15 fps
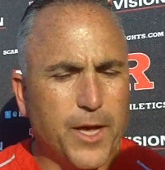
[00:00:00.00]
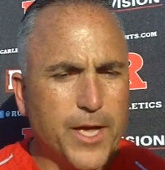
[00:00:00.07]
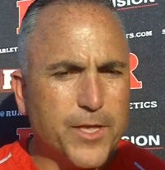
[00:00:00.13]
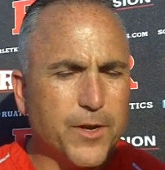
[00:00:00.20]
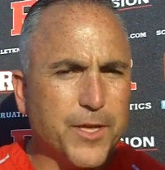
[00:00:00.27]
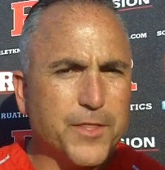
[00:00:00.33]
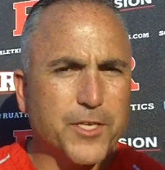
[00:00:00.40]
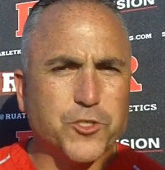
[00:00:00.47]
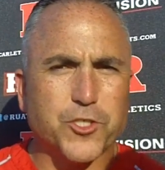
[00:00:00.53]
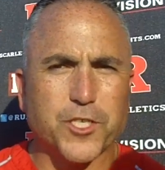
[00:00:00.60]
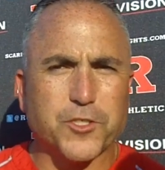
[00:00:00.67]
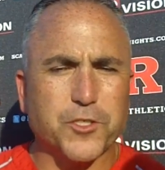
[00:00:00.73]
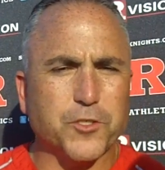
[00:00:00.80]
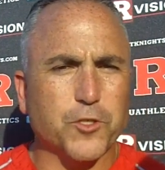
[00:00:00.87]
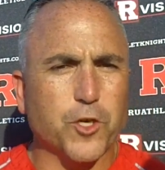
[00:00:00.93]
I think
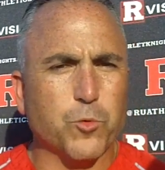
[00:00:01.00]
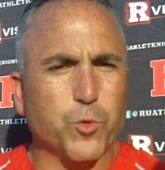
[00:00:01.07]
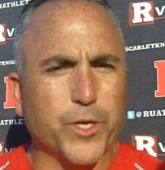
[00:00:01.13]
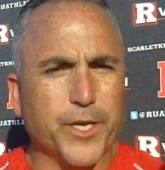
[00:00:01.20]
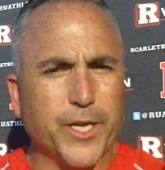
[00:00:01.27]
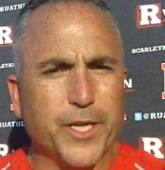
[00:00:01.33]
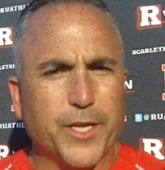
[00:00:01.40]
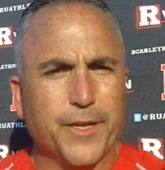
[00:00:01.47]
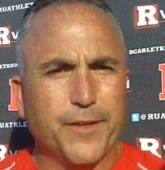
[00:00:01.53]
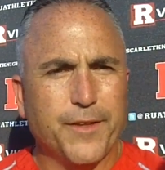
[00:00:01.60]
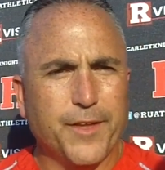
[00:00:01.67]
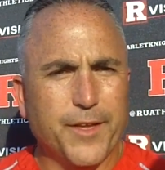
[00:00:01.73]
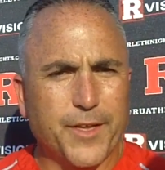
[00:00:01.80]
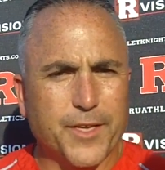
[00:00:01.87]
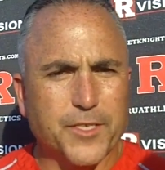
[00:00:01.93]
Justin Goodwin
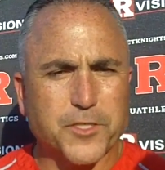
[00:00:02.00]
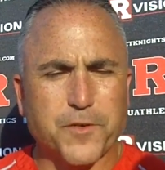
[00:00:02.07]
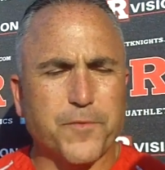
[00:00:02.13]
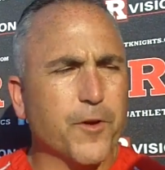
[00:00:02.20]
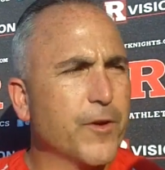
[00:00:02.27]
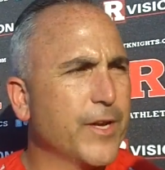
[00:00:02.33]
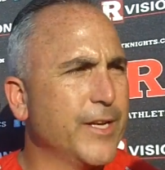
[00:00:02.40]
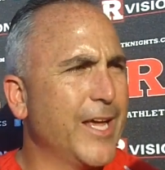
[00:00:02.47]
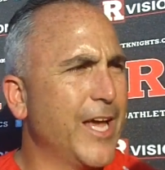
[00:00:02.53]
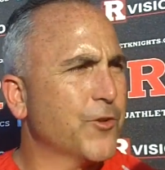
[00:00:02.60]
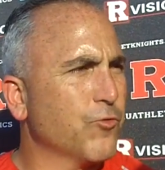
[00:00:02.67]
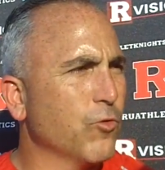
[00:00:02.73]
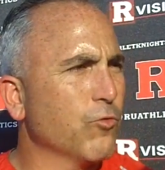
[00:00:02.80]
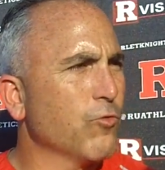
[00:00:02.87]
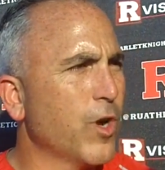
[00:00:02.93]
is a very
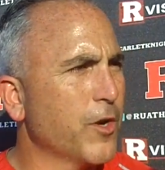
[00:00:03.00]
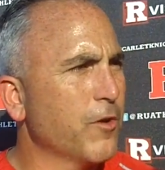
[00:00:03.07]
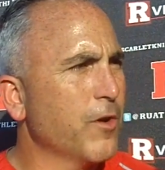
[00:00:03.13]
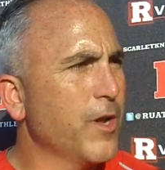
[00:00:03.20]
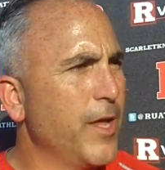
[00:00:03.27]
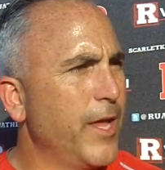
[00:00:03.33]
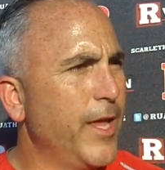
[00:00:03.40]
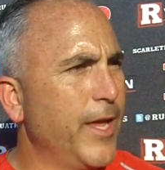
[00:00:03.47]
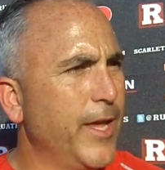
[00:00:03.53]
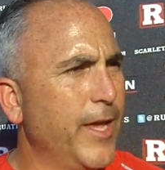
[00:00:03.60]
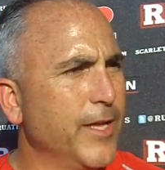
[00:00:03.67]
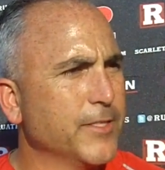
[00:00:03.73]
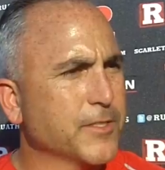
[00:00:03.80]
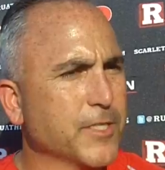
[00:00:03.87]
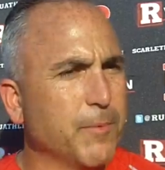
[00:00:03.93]
natural runner,
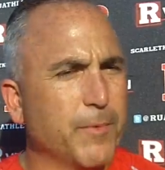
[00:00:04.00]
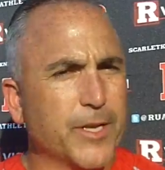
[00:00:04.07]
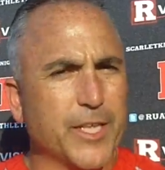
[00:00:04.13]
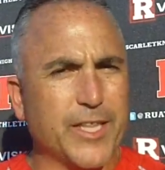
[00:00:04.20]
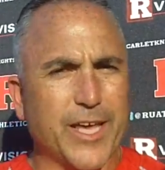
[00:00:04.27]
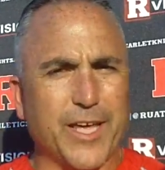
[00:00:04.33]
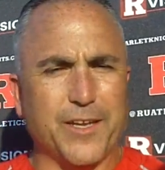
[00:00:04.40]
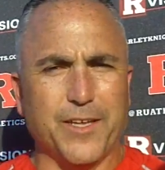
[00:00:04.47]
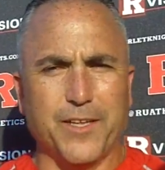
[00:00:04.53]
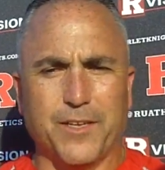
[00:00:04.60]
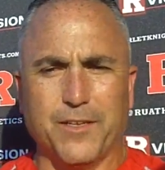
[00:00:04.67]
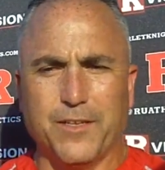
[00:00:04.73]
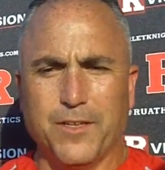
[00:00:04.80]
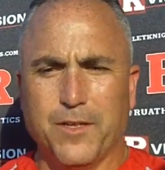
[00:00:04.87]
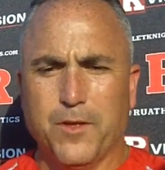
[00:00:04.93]
and somebody that
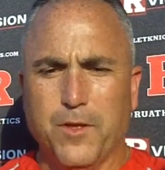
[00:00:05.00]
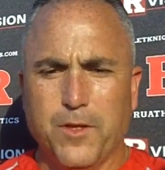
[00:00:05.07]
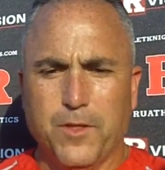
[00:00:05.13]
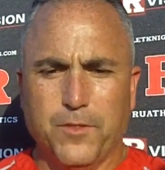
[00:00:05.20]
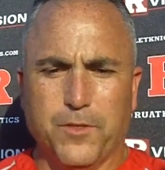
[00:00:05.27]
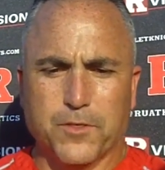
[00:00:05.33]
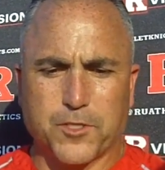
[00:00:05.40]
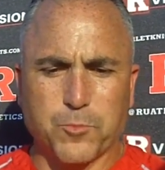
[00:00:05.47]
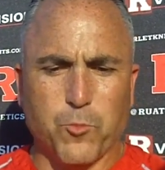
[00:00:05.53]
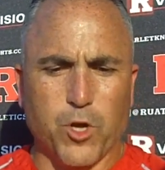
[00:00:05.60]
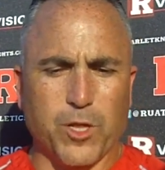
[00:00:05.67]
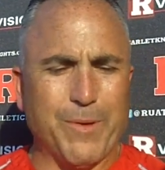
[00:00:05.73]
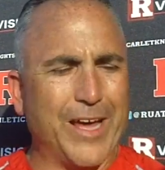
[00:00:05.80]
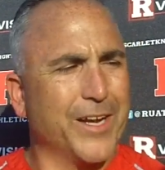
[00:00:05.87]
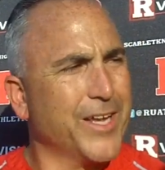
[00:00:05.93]
in the
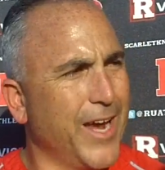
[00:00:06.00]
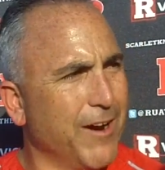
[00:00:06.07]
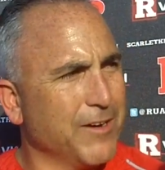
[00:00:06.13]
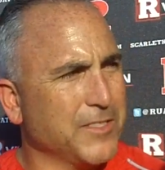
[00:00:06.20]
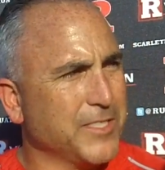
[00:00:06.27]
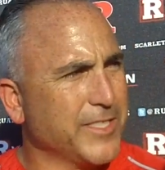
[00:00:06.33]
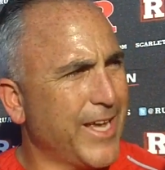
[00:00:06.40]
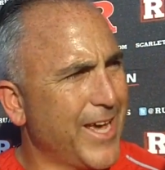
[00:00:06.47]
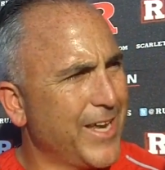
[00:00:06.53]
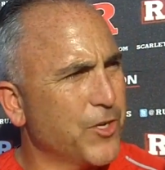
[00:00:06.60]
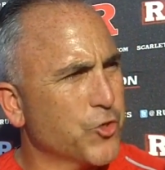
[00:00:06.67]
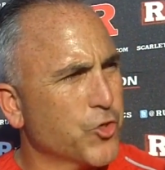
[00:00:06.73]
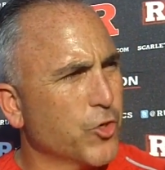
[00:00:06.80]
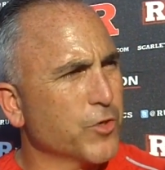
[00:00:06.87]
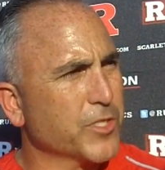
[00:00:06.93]
small amount of carries he's had
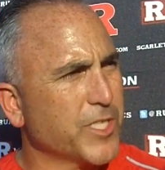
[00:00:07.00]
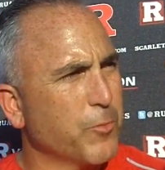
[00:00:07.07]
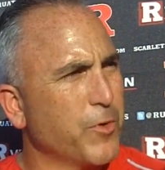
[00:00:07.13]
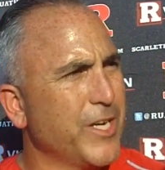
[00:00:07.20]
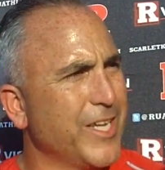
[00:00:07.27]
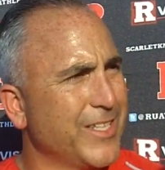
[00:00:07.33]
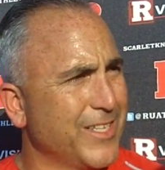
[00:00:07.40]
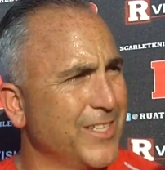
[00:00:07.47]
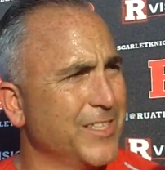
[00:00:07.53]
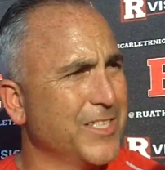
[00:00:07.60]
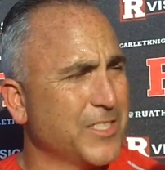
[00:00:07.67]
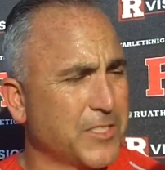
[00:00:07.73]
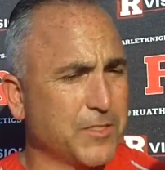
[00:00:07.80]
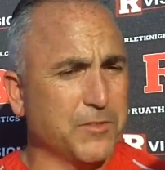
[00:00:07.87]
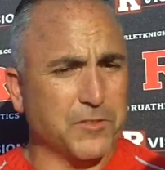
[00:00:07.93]
has shown us that we need to at
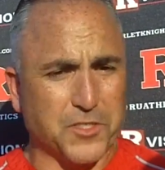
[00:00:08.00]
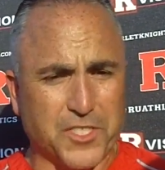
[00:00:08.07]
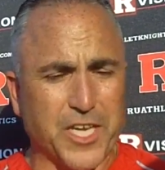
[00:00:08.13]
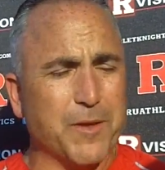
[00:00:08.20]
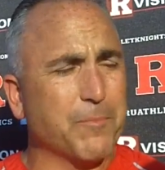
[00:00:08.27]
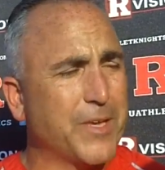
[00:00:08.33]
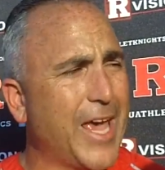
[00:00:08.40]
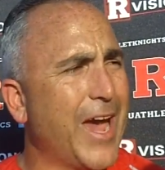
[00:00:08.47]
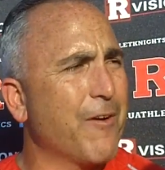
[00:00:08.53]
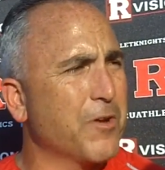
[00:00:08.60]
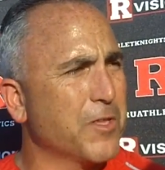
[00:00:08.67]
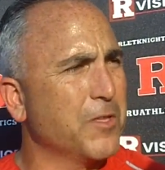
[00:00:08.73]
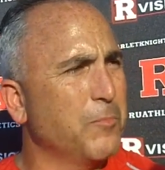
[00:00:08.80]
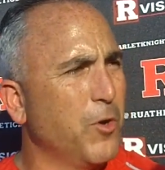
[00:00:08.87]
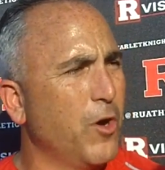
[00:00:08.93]
least see him
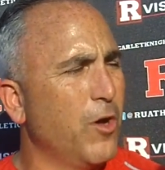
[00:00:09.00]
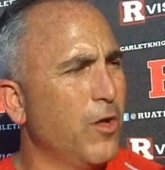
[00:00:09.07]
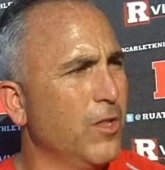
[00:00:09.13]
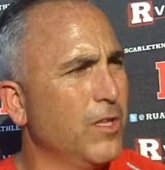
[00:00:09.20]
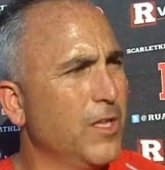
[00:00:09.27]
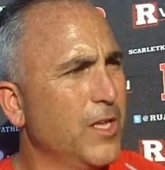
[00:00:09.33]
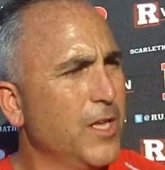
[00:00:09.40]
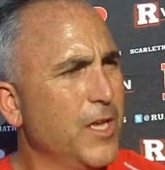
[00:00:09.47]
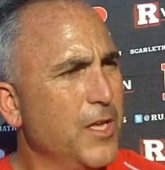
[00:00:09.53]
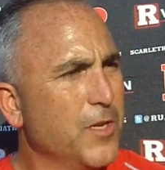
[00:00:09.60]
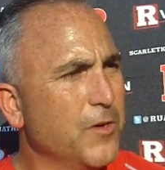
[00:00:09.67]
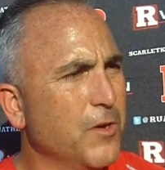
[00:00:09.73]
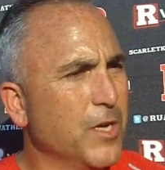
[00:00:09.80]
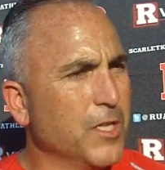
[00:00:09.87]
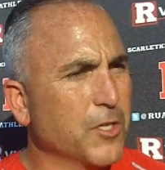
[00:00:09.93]
carry the ball.
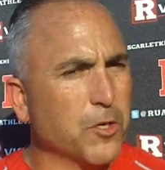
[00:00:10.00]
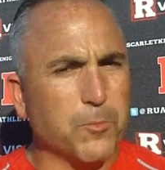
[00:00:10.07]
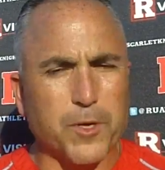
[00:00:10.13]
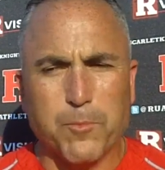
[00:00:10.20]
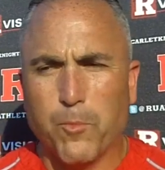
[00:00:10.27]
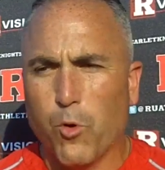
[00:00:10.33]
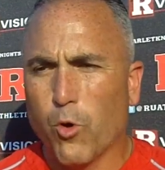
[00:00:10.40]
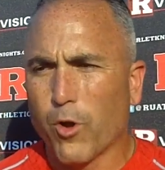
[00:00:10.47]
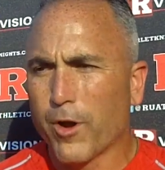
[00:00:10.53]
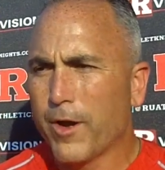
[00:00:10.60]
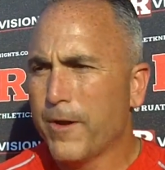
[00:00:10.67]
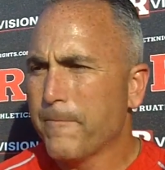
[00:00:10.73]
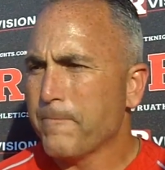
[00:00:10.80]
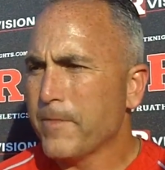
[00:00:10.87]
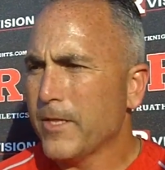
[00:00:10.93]
You know, a little bit more.
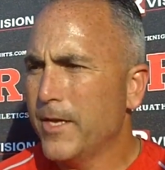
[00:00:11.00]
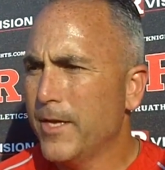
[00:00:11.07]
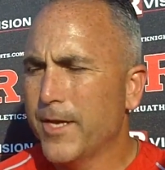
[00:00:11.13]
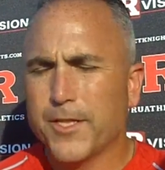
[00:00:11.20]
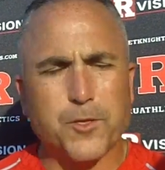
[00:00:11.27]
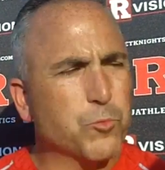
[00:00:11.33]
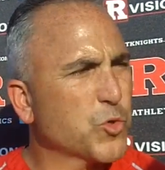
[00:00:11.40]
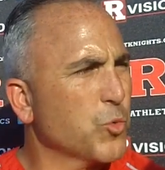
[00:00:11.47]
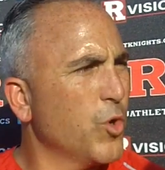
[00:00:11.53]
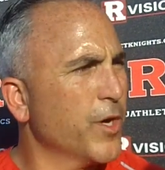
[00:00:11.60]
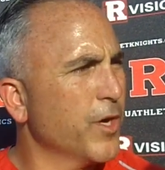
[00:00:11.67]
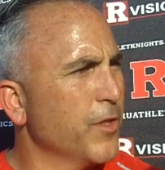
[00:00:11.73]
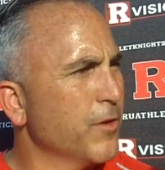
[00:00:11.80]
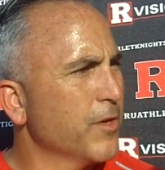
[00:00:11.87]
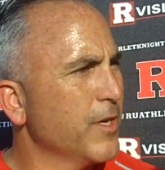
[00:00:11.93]
And there was
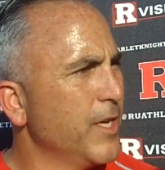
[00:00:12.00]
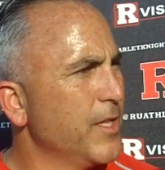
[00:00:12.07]
one other.